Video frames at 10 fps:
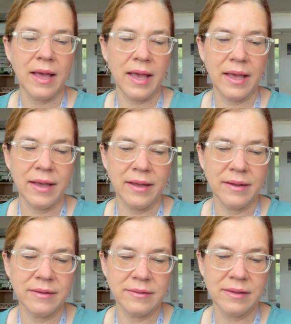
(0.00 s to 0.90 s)

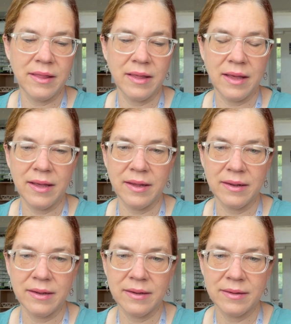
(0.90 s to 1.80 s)
And
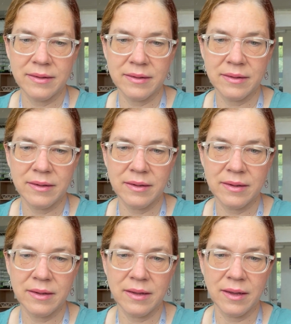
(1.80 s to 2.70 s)
then
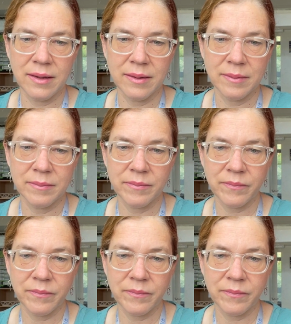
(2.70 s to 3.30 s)
um,